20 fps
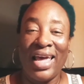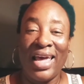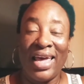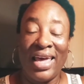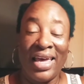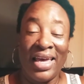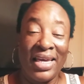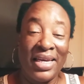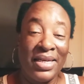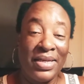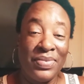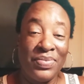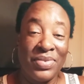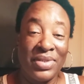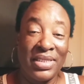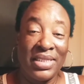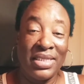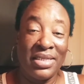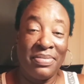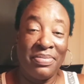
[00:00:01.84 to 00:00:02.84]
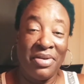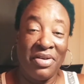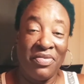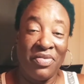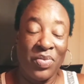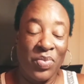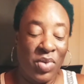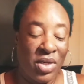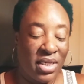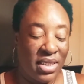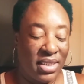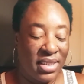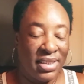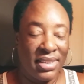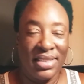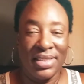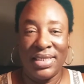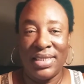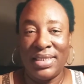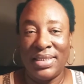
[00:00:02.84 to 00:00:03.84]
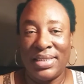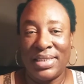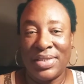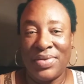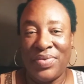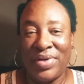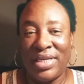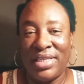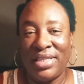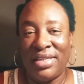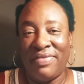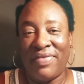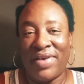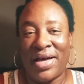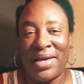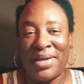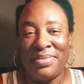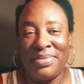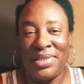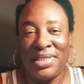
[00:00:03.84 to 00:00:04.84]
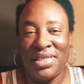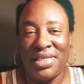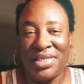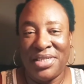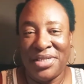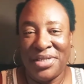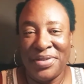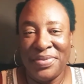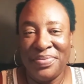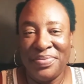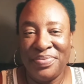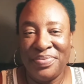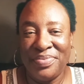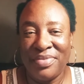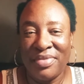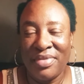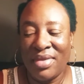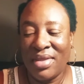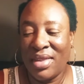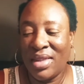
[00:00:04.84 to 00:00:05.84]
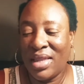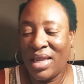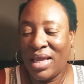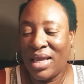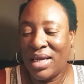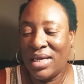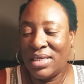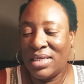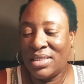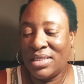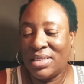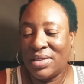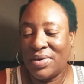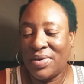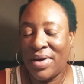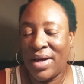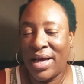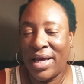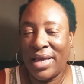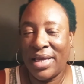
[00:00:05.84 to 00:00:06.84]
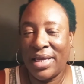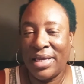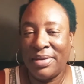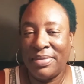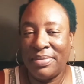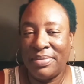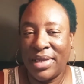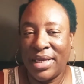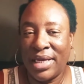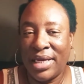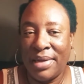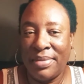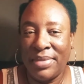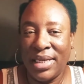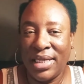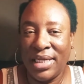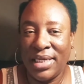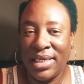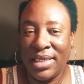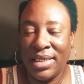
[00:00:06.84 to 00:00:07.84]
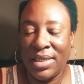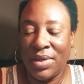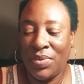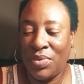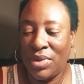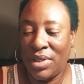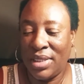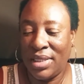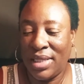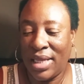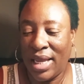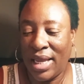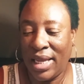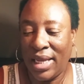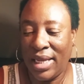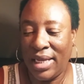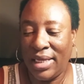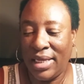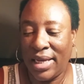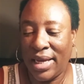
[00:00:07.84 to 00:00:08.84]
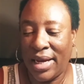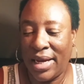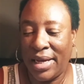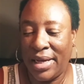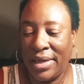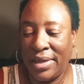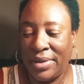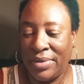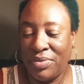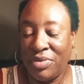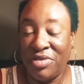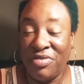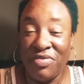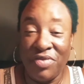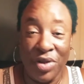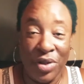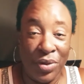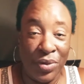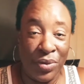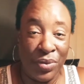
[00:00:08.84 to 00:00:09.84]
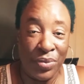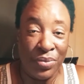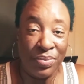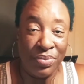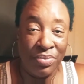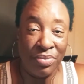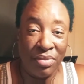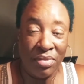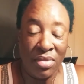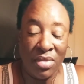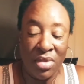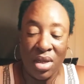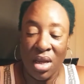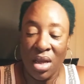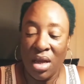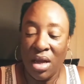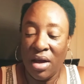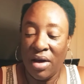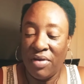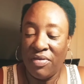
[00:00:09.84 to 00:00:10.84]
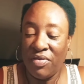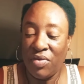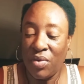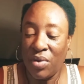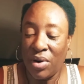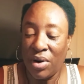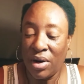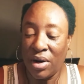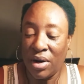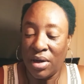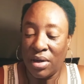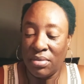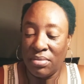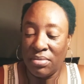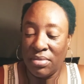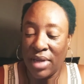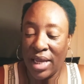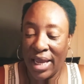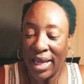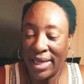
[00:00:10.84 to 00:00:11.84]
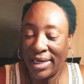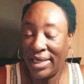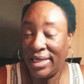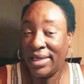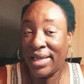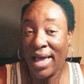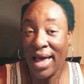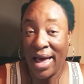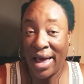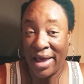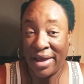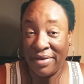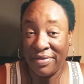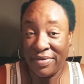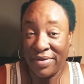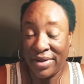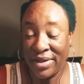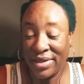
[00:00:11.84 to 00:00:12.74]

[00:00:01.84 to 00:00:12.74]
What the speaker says: Hey, what's up everyone? It's Queenly Vibes here. So I am coming with a review for Annie Live.